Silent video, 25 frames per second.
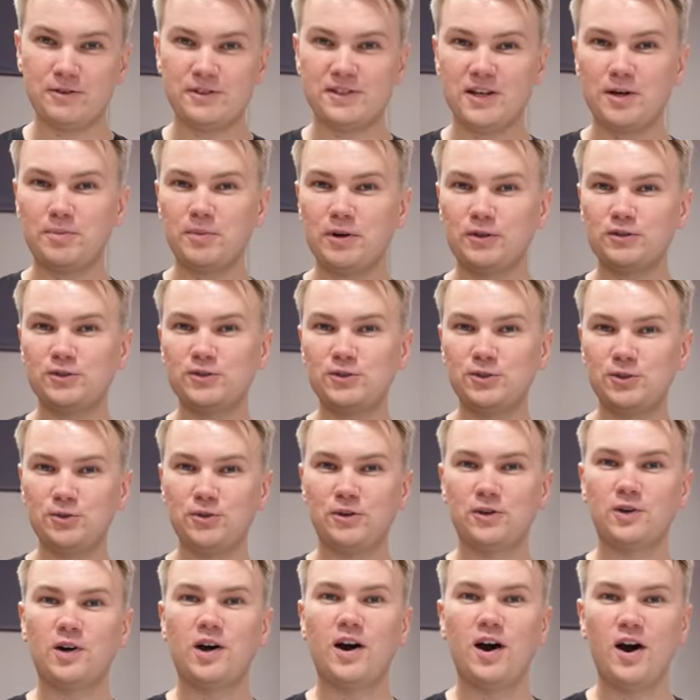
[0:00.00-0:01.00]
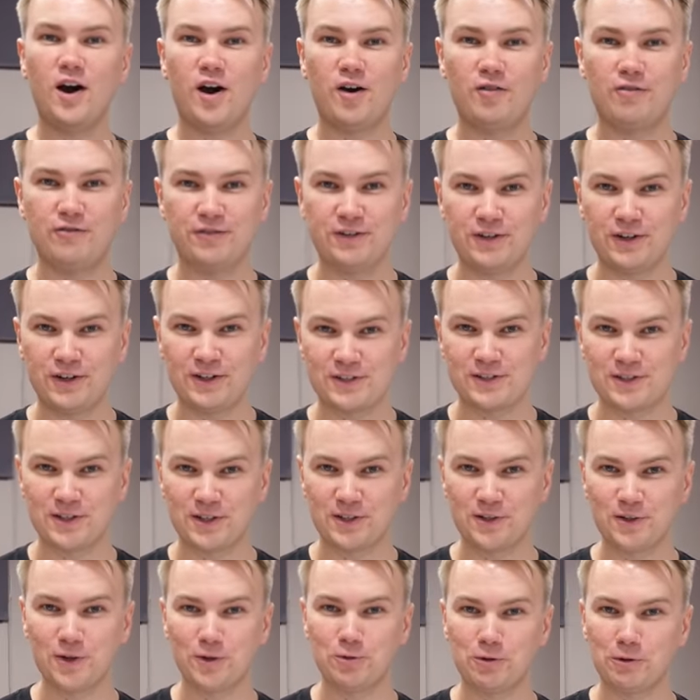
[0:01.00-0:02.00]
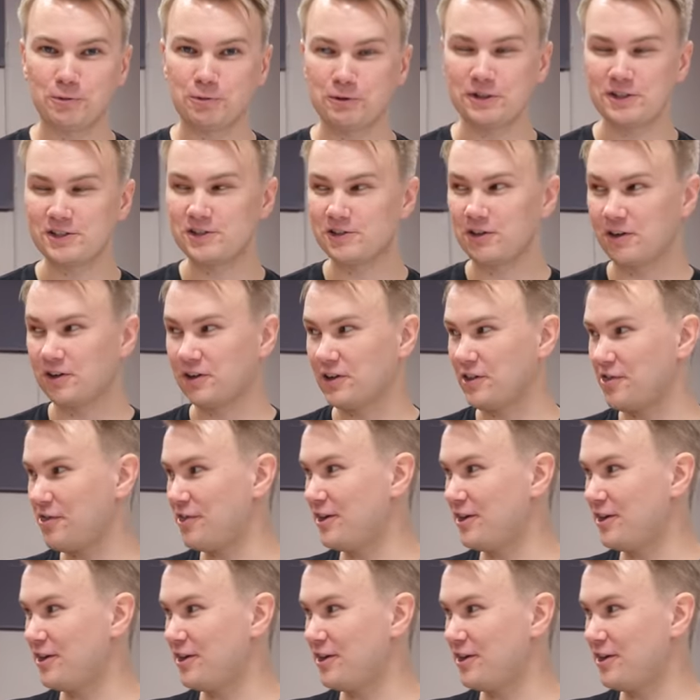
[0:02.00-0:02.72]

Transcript: was about two and a half years ago when we started